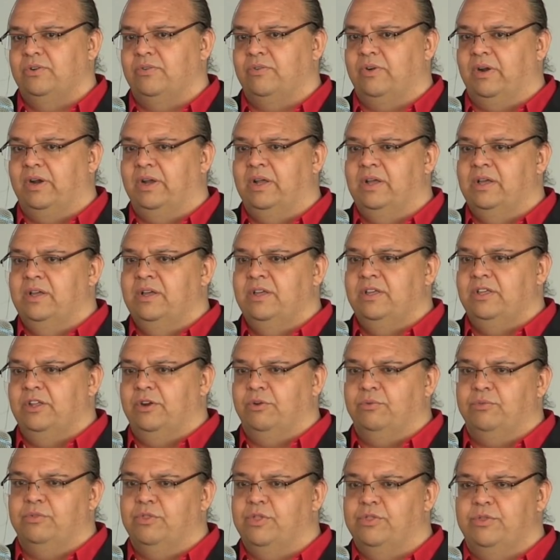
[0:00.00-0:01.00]
Right?
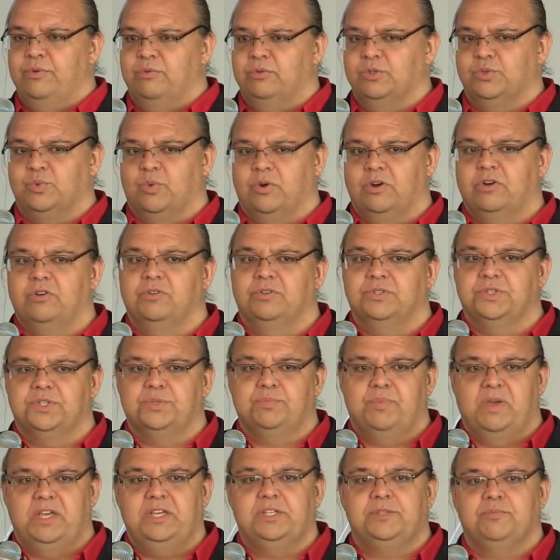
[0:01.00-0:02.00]
There was work on
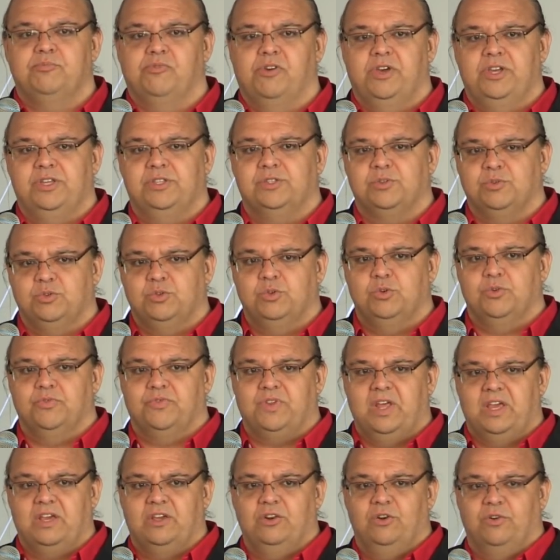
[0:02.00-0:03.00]
space planes which would have
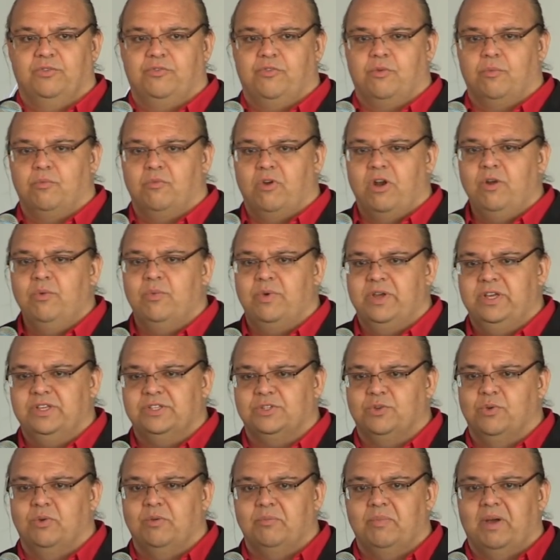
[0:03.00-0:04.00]
taken off from
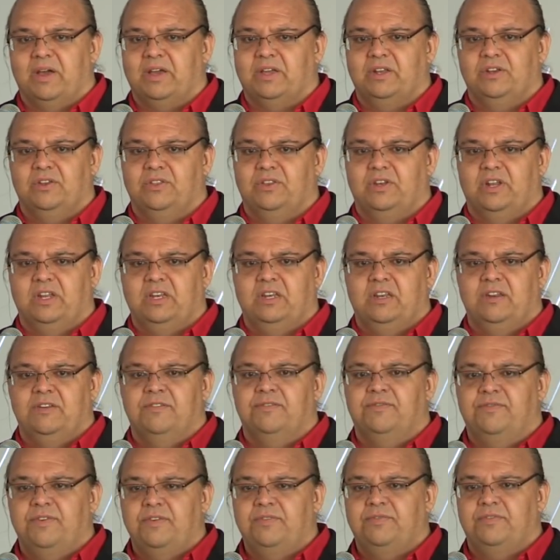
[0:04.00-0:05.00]
runways going back into the
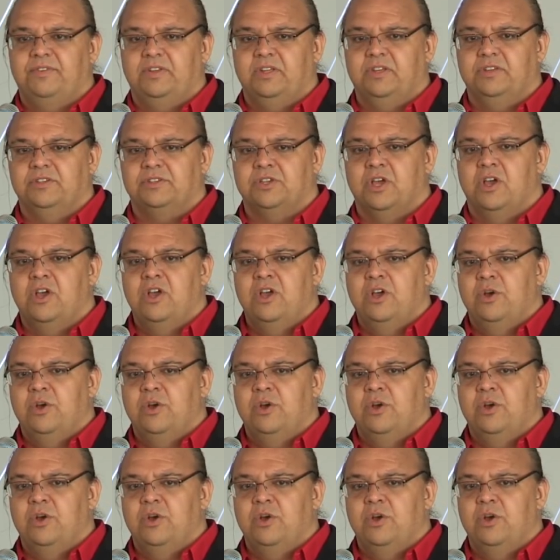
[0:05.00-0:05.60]
1950s,